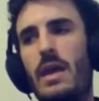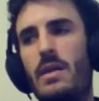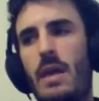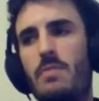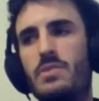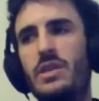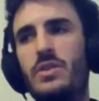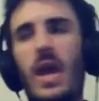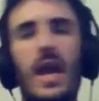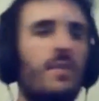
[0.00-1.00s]
it was in
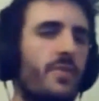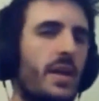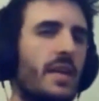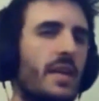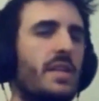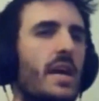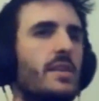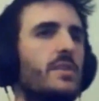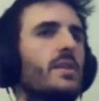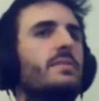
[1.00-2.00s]
your head for the next day
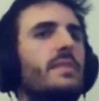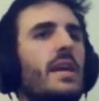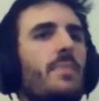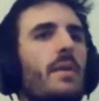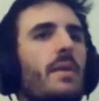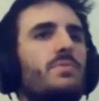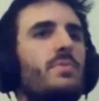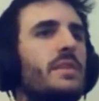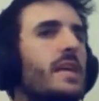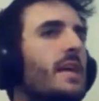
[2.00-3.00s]
and you're like, damn, that was
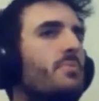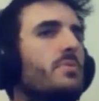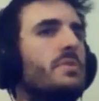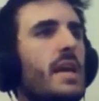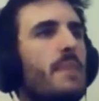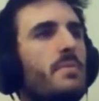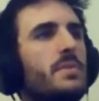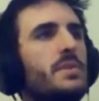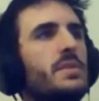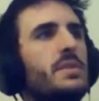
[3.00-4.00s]
really deep, or damn, that
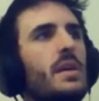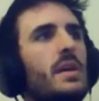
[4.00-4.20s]
was,